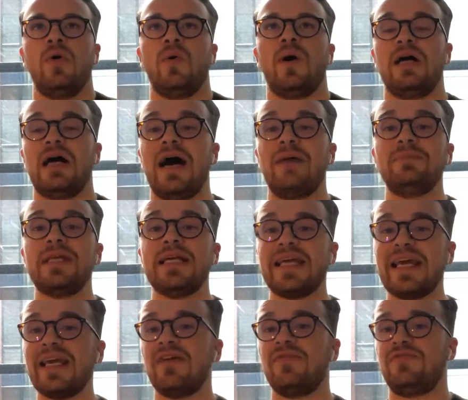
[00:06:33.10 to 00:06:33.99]
Well, I'm
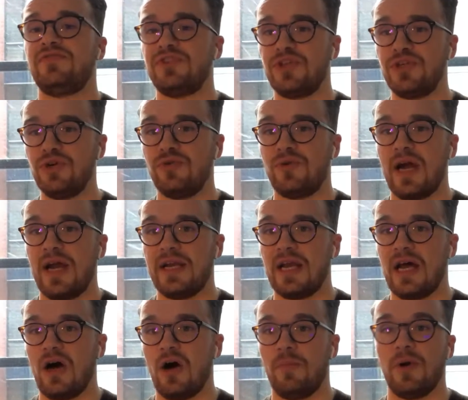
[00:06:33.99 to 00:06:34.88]
thinking of two
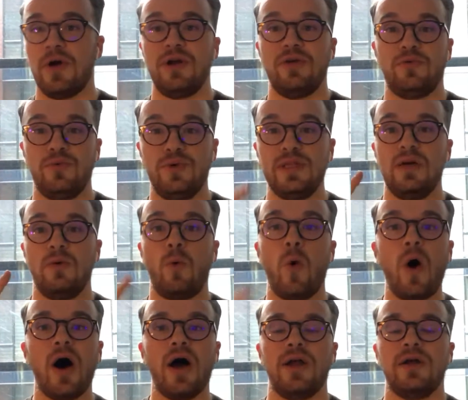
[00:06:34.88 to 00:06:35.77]
right now, but really
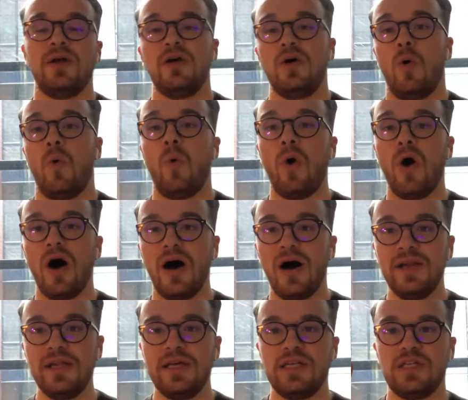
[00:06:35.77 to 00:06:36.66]
one.
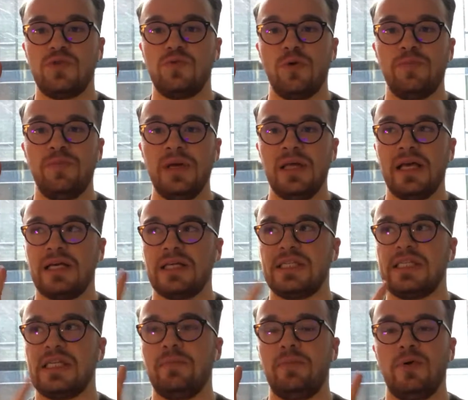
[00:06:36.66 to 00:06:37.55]
One would be like a
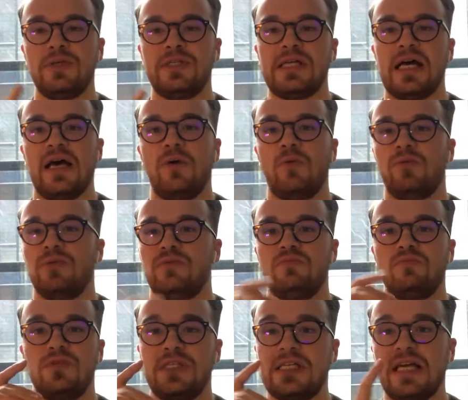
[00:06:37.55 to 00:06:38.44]
simple
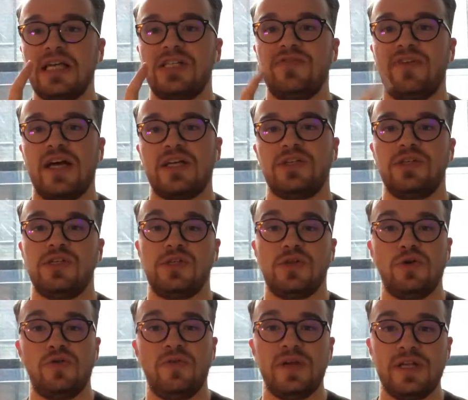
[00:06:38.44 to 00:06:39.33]
satisfaction
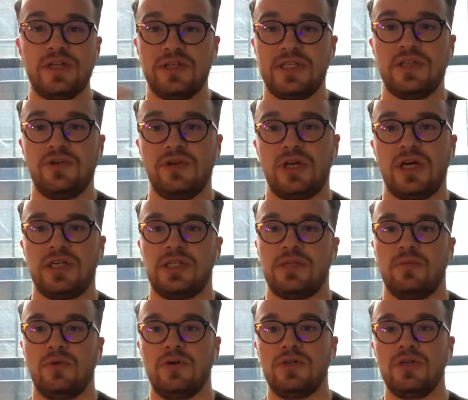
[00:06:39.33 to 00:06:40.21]
survey that you send to your
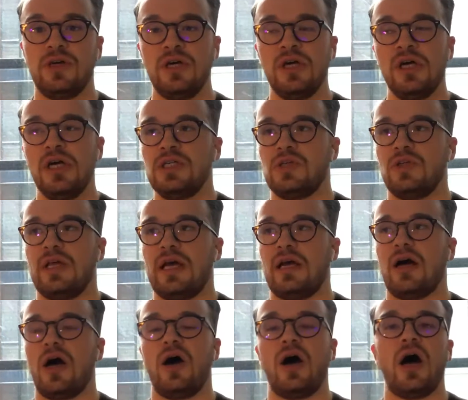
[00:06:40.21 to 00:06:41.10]
customers. So
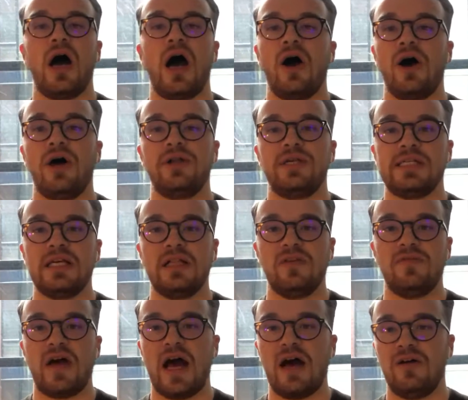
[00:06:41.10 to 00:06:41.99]
like, on a
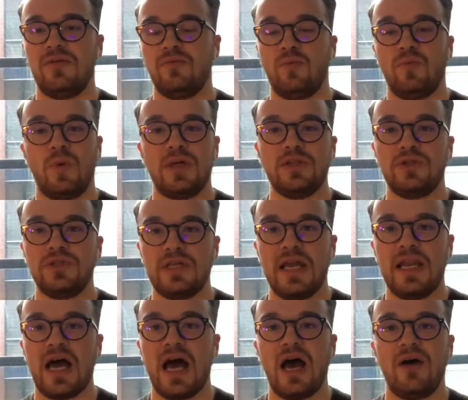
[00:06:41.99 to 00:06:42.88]
scale of 1 to
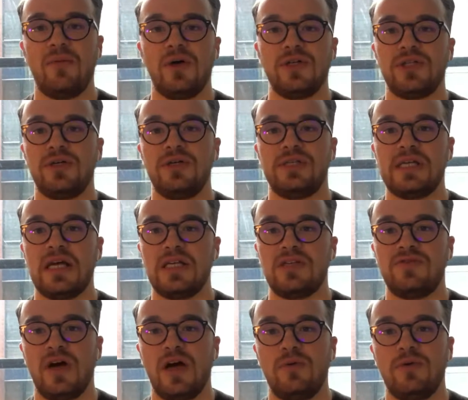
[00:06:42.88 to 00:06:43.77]
10, how much are you
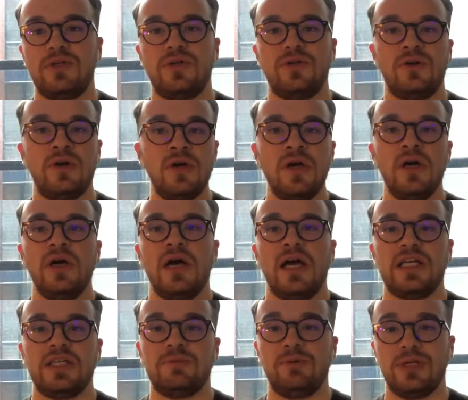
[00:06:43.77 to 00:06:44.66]
satisfied with your
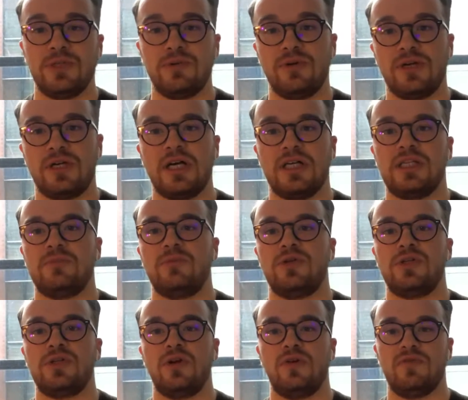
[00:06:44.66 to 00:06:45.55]
experience with your
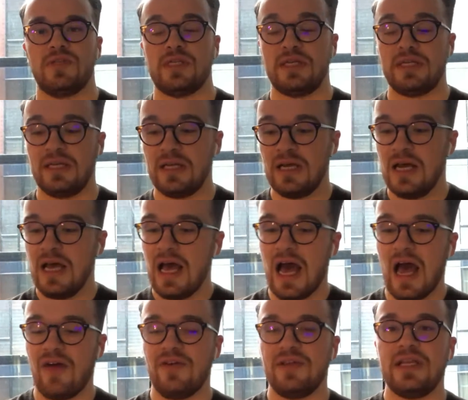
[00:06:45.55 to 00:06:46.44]
customer service? And then
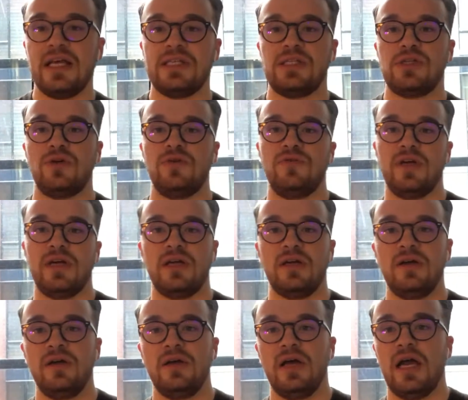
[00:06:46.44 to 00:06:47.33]
having that survey.
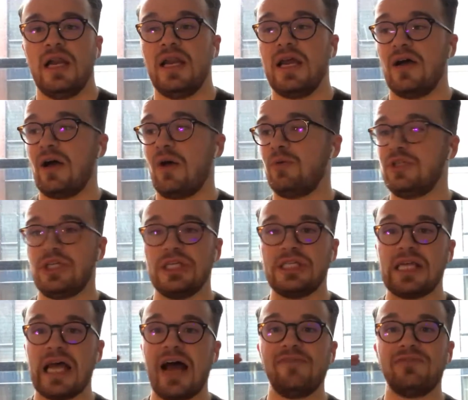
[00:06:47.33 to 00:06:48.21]
And then I would
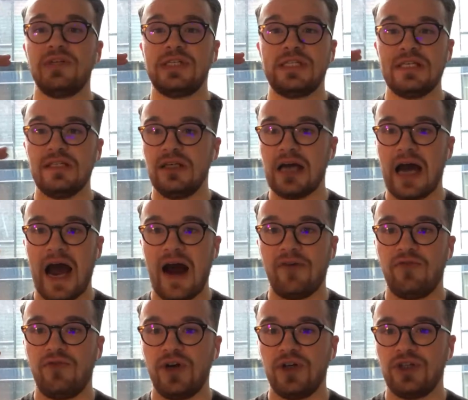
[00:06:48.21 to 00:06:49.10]
just have to see the
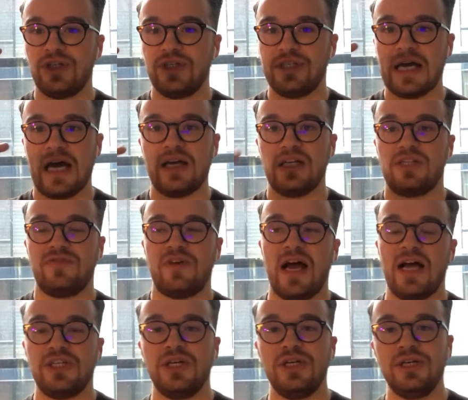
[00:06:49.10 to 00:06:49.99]
average
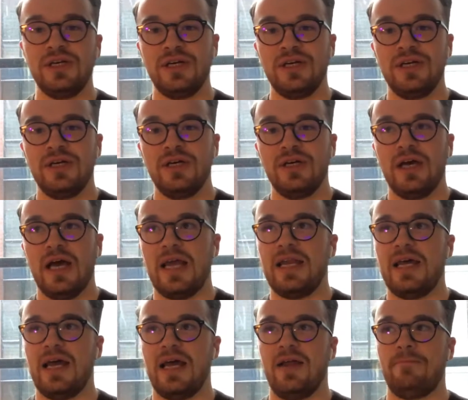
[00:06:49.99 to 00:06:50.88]
satisfaction.
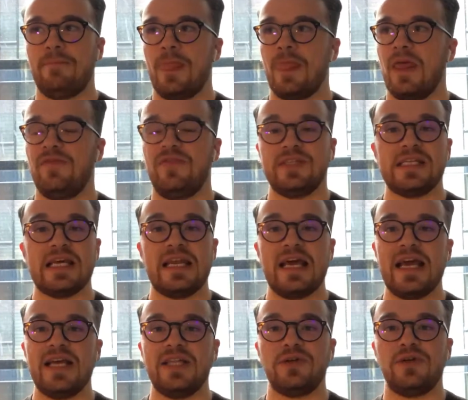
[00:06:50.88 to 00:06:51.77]
And then if it's
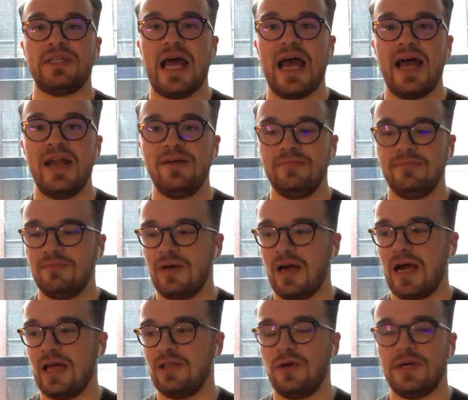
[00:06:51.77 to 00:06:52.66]
at 8 or 10,
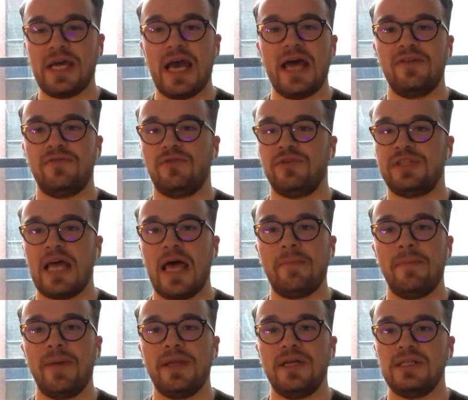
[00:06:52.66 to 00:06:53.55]
I look at it for
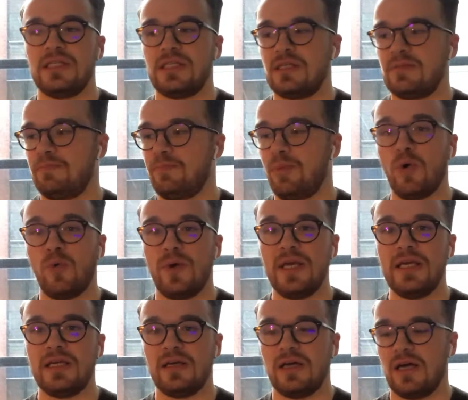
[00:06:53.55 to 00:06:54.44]
10 minutes per
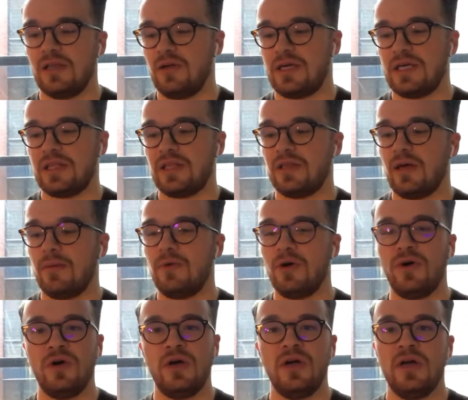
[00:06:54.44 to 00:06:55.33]
week. I look at the
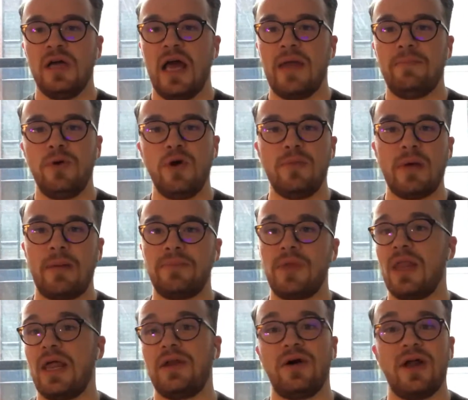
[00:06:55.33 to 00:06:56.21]
number, and boom, I'm
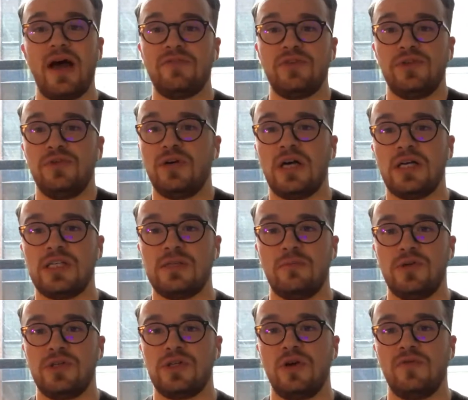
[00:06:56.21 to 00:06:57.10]
done. I don't have to do
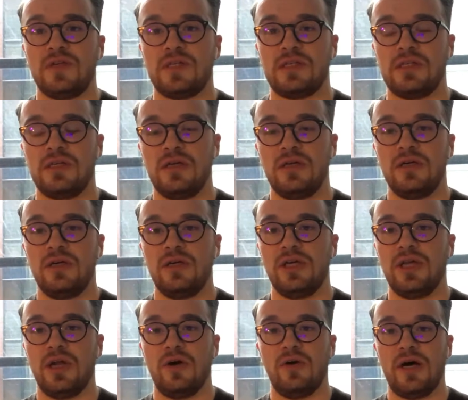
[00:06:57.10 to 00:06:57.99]
customer service.
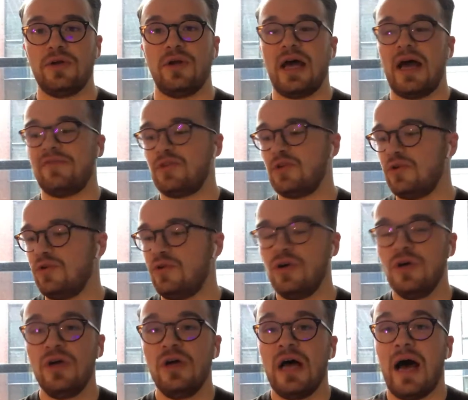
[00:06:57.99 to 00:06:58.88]
I don't have
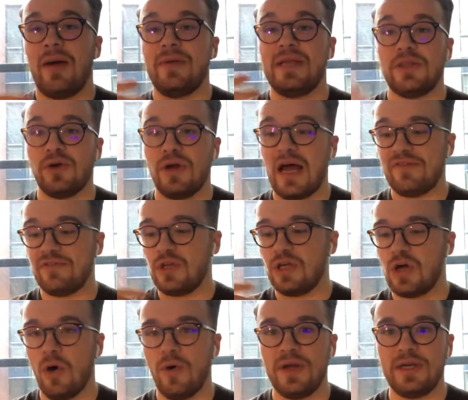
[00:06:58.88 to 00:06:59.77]

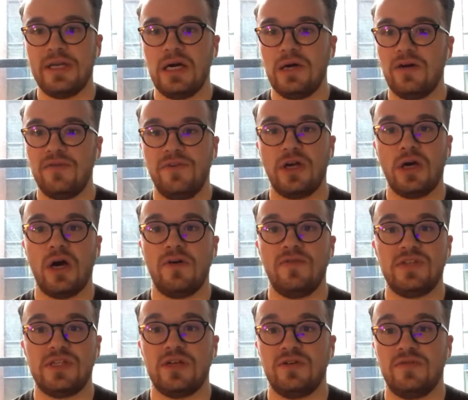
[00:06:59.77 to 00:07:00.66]
to go in there and figure
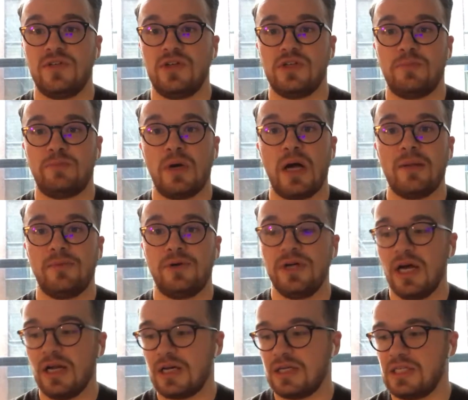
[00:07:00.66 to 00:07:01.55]
out if there's a problem
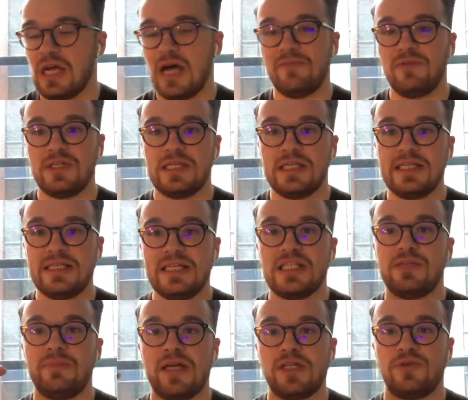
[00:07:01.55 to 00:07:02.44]
or not, because obviously
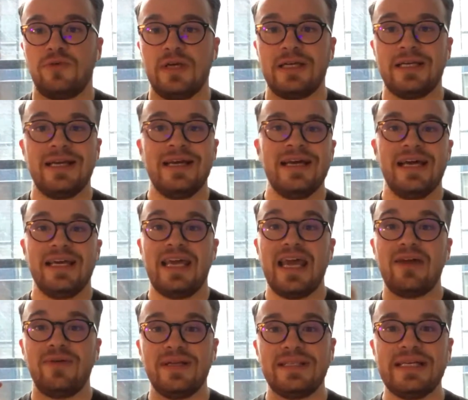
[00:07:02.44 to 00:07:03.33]
this metric
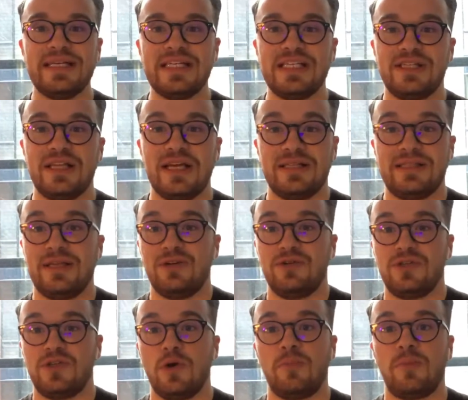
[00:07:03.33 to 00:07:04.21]
guarantees that
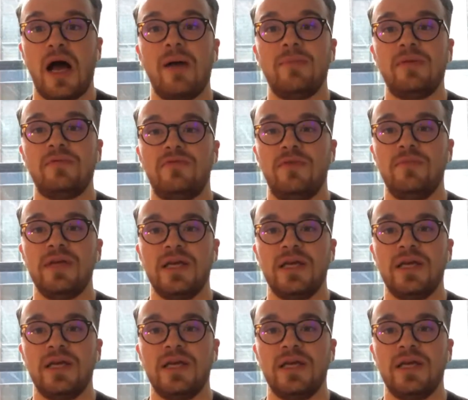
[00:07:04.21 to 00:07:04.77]
there's no problem for